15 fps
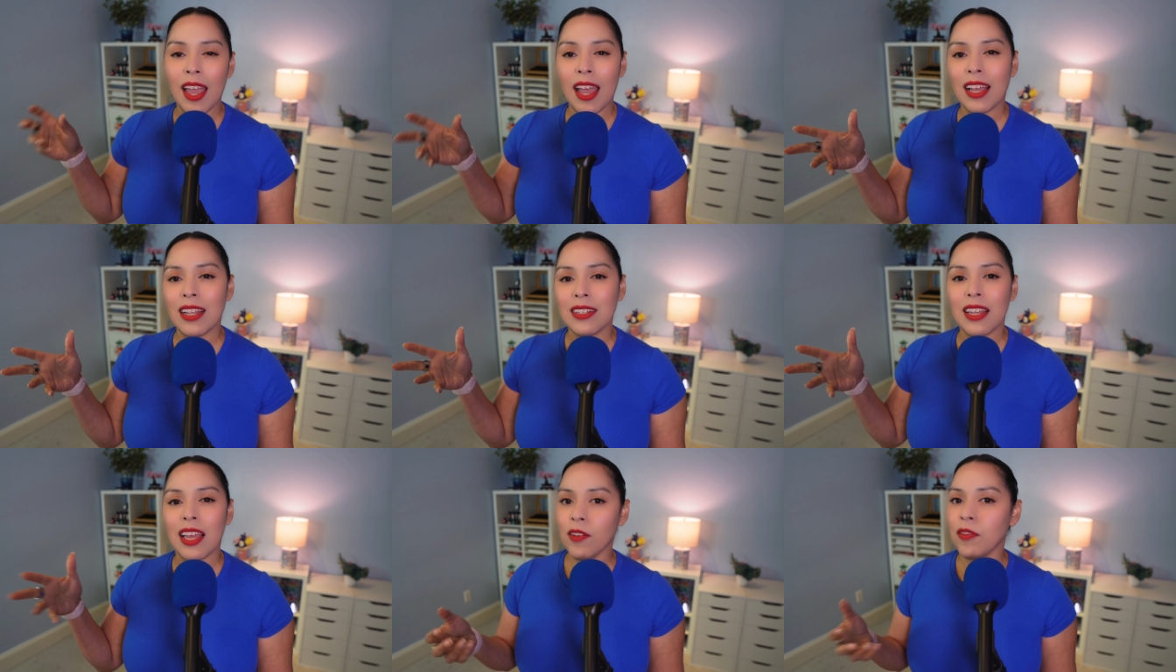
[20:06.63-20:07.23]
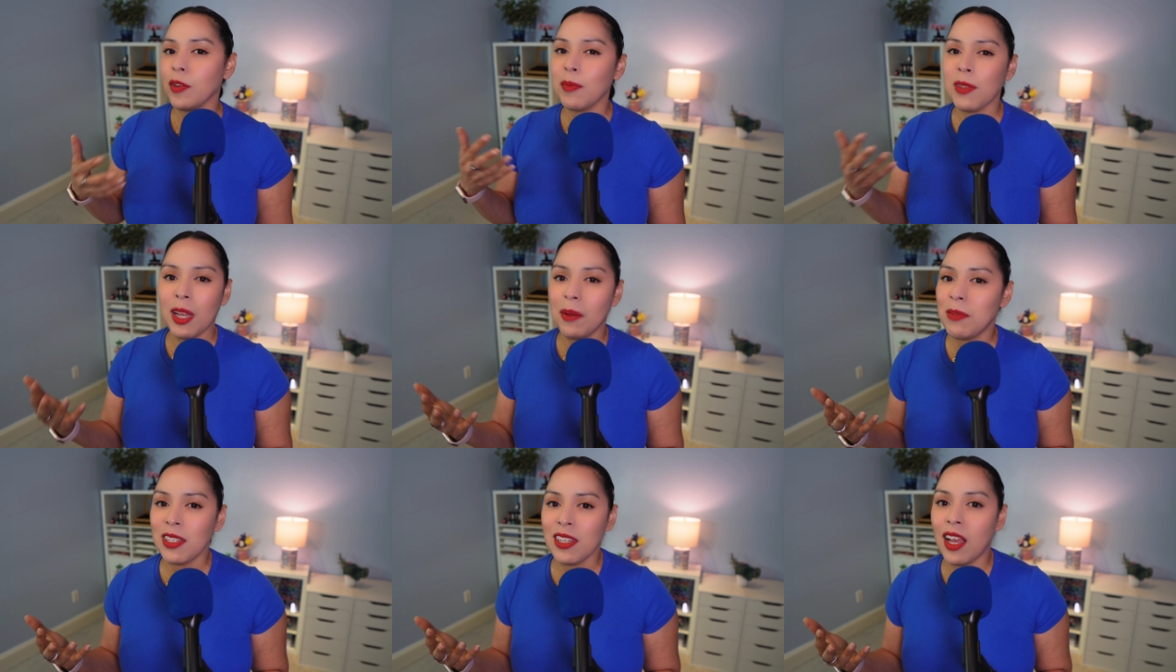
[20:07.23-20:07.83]
And from
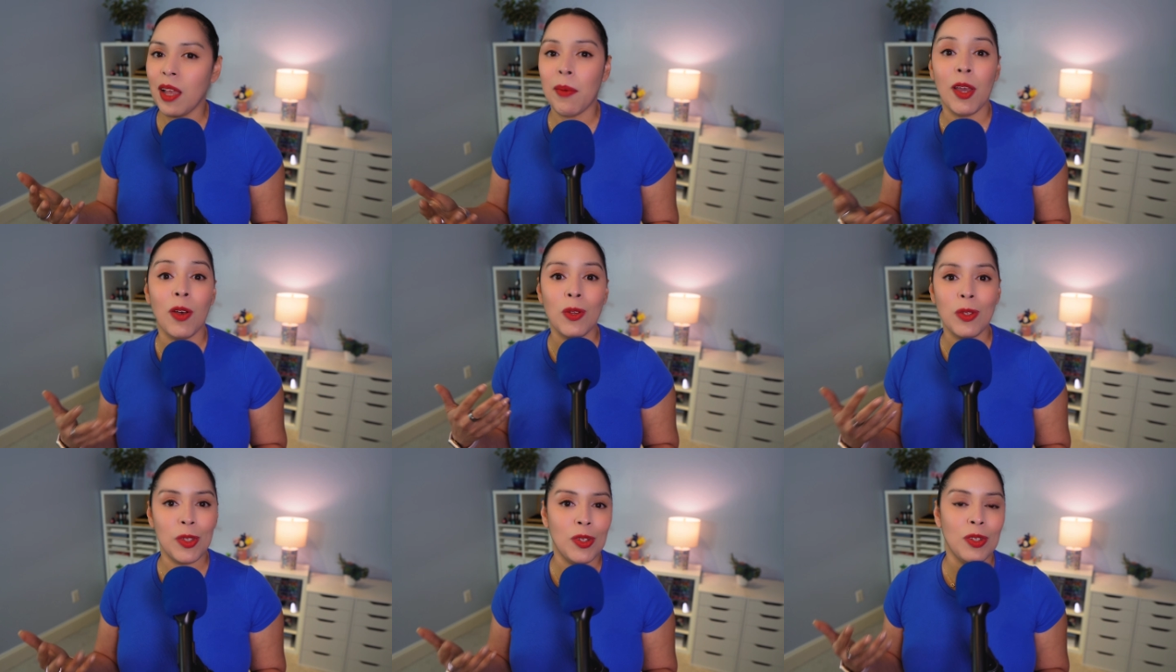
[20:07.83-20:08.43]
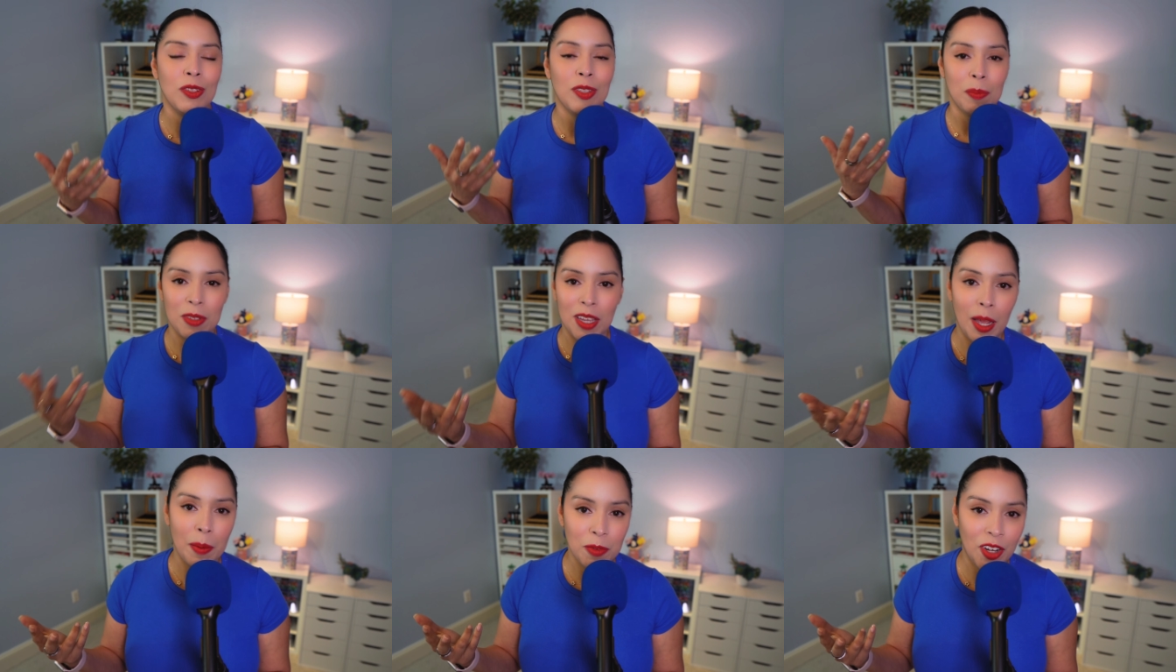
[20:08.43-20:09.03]
time to time, I also do some
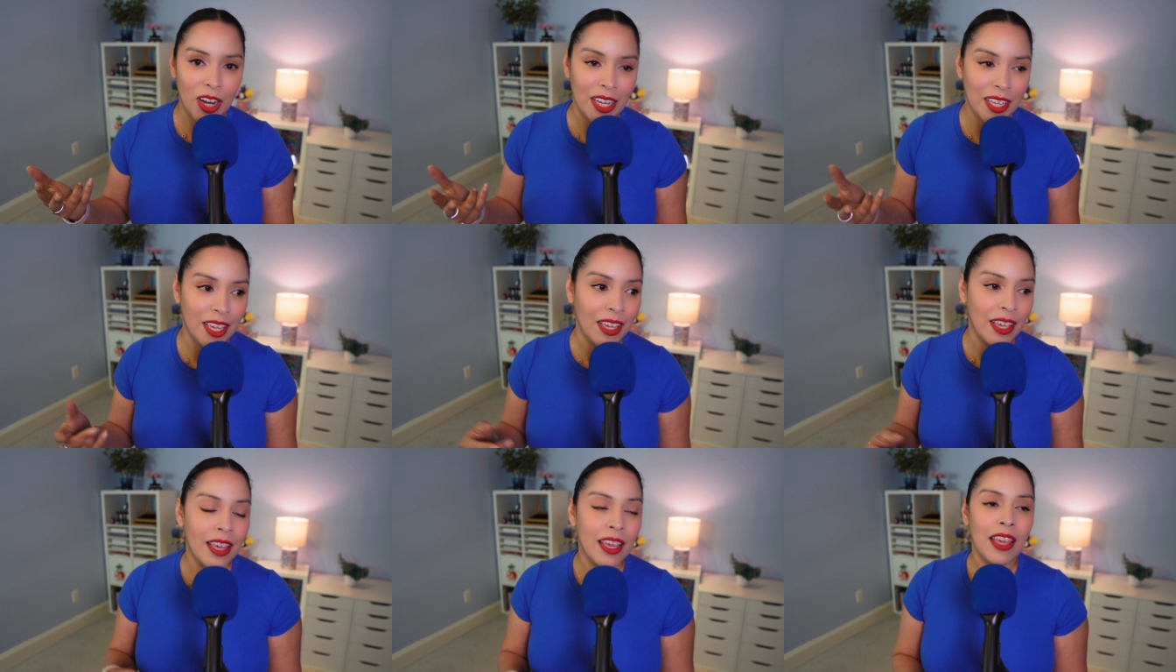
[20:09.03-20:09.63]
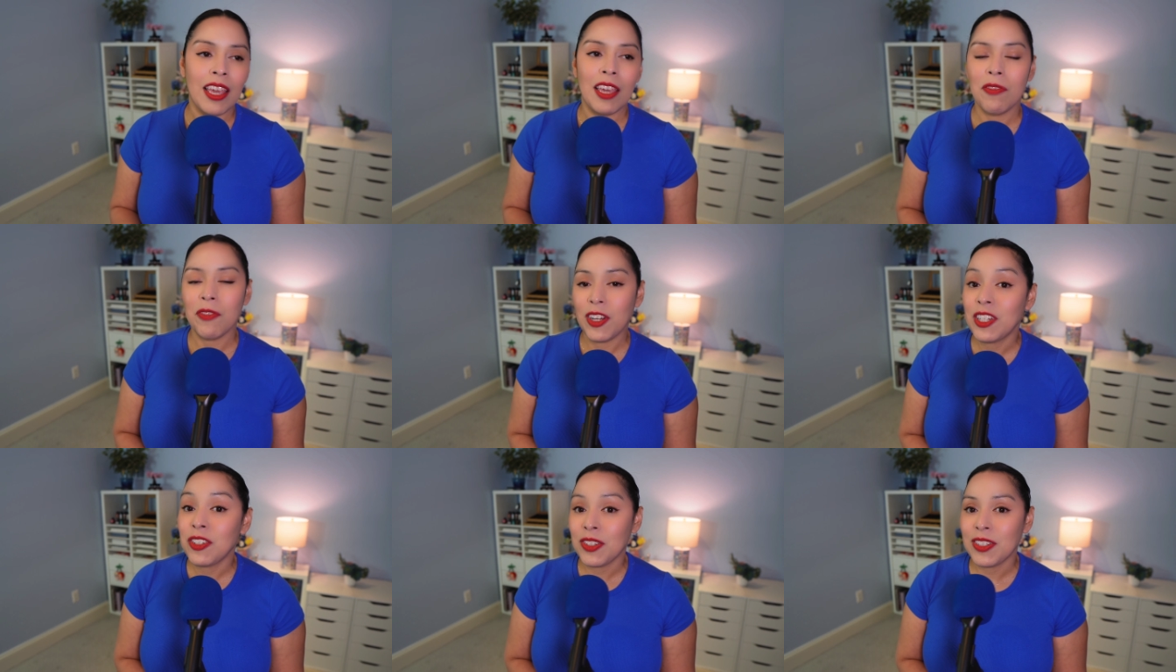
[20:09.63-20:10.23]
time tracking. If
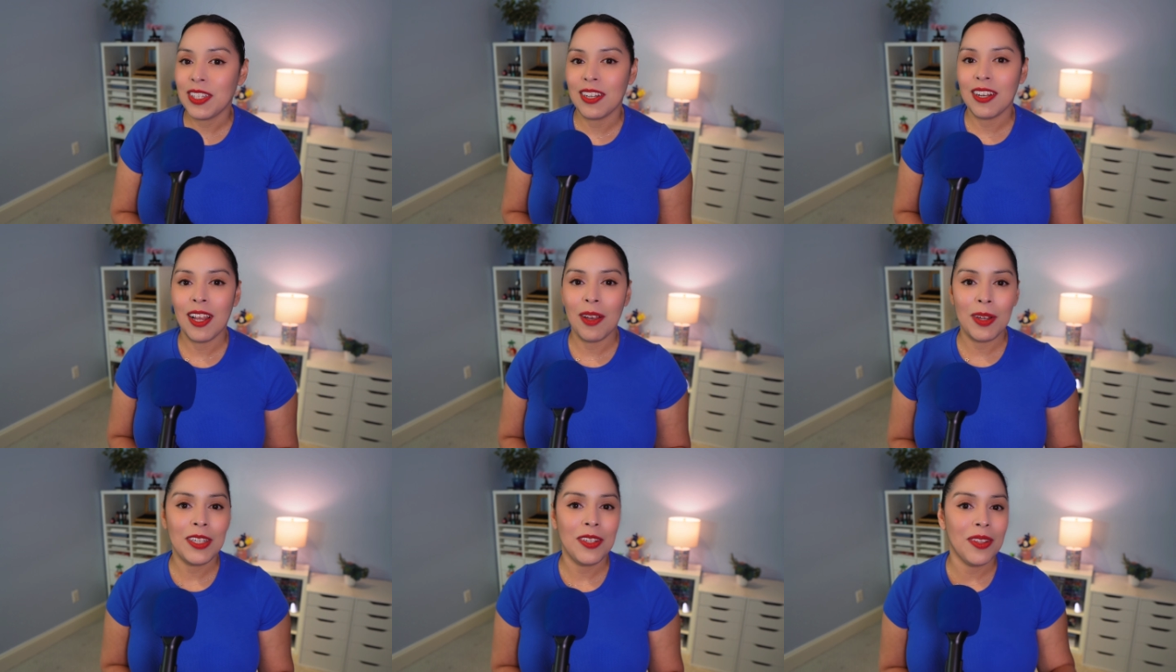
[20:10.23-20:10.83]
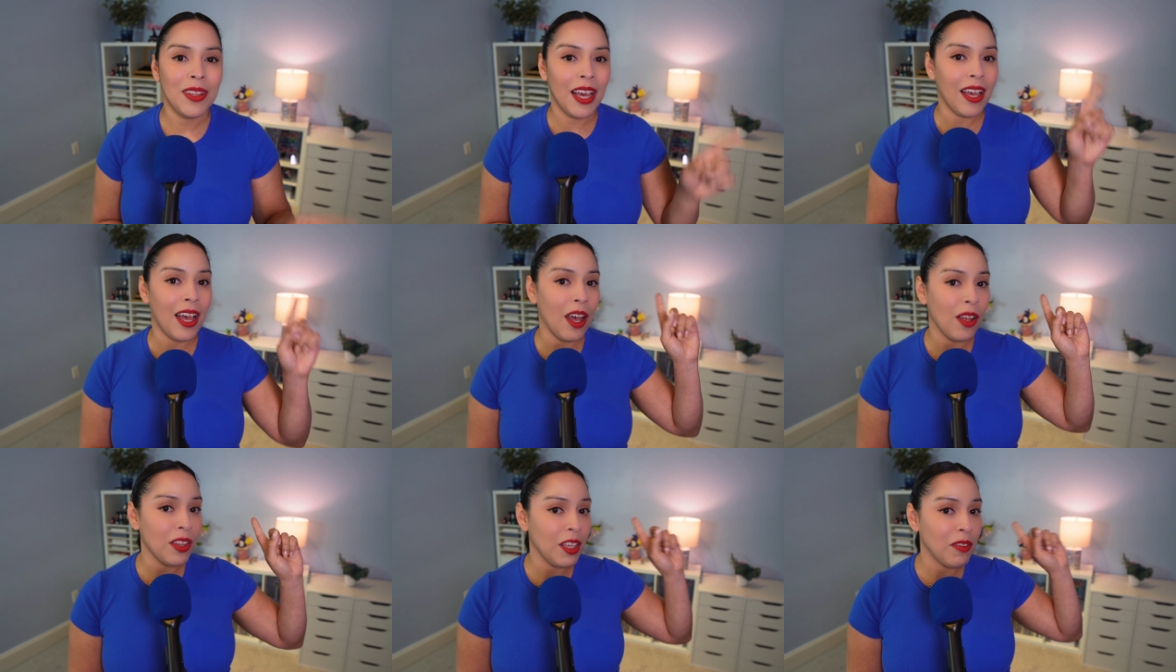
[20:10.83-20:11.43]
you're interested in how I do that,
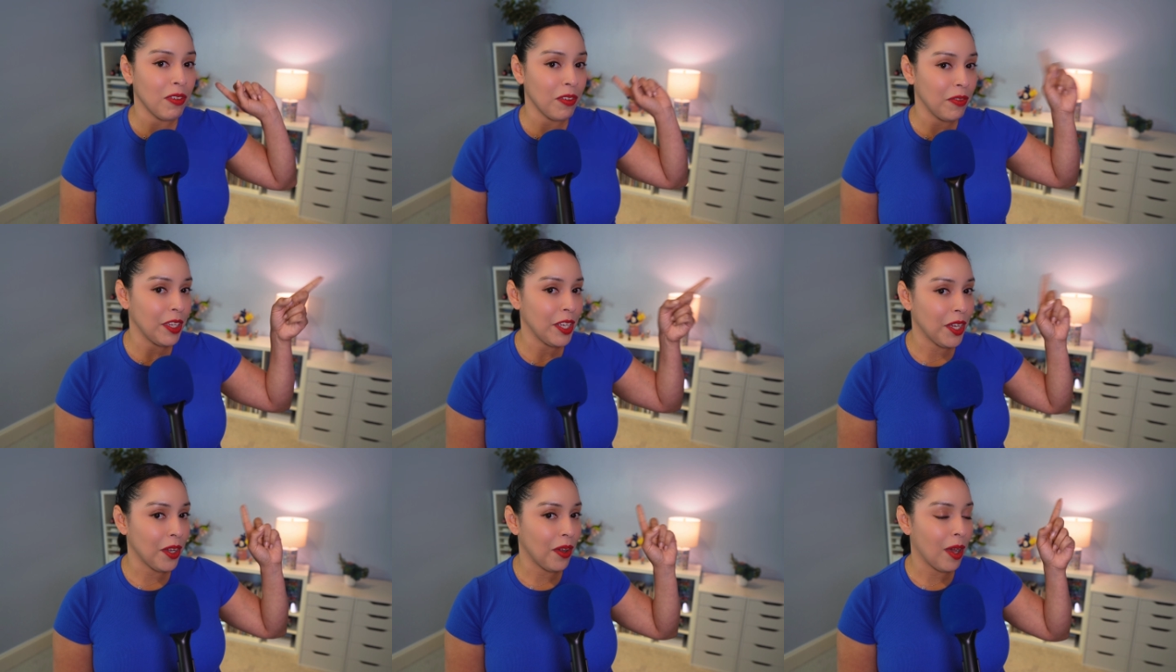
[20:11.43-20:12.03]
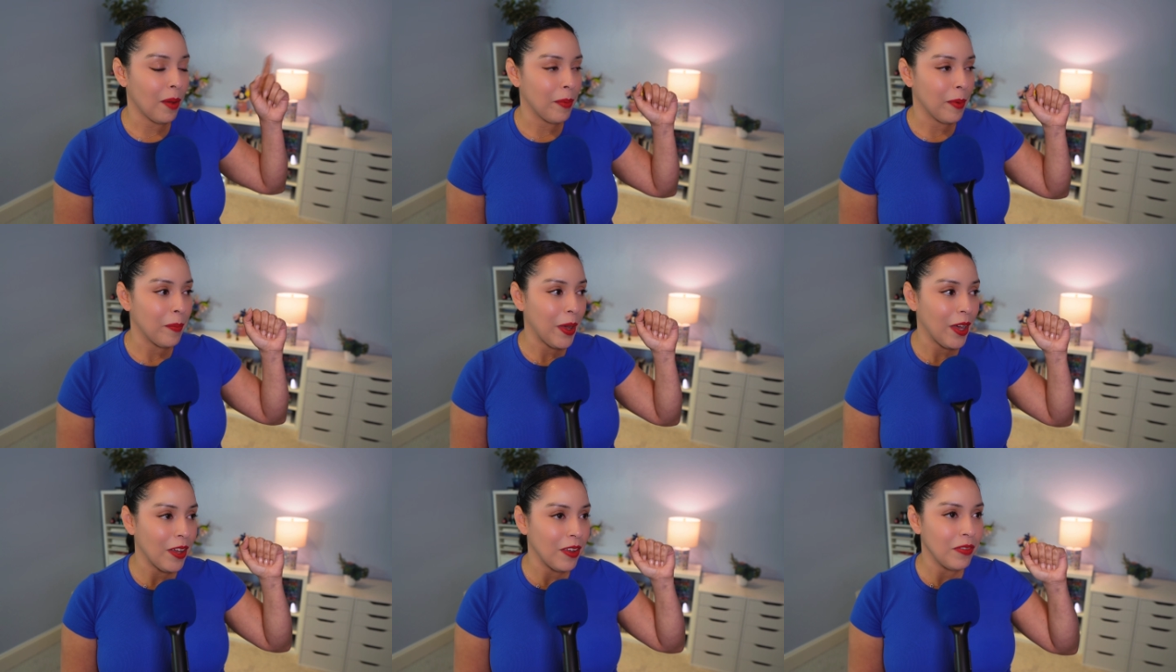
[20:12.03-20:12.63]
I'll leave a video up
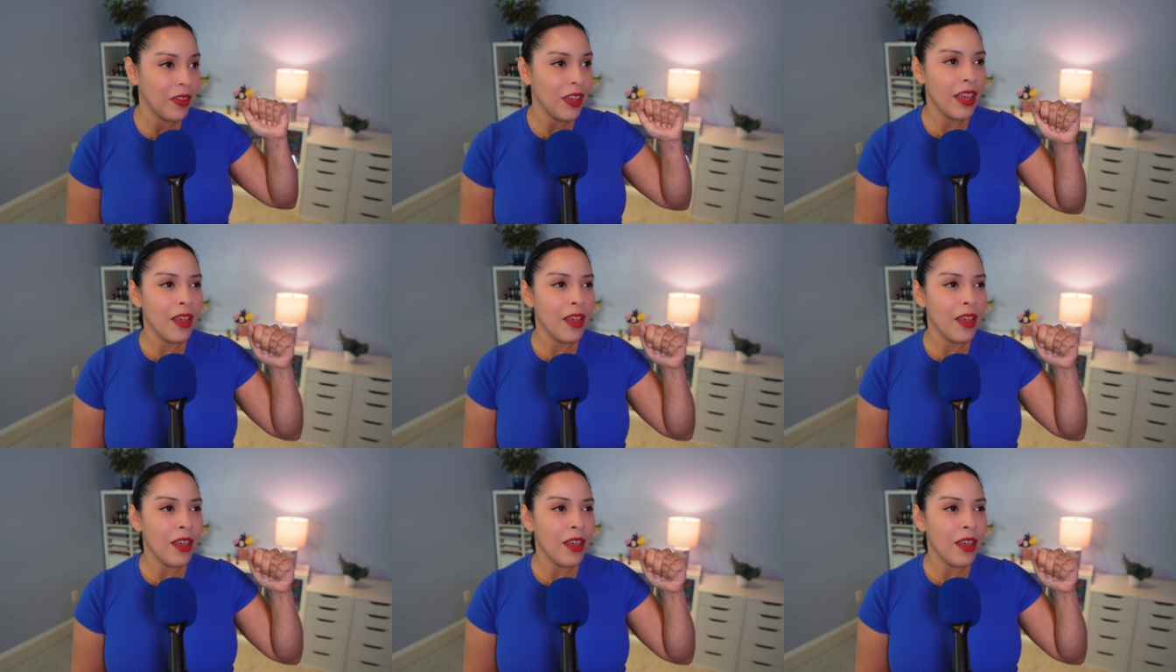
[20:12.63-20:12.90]
above.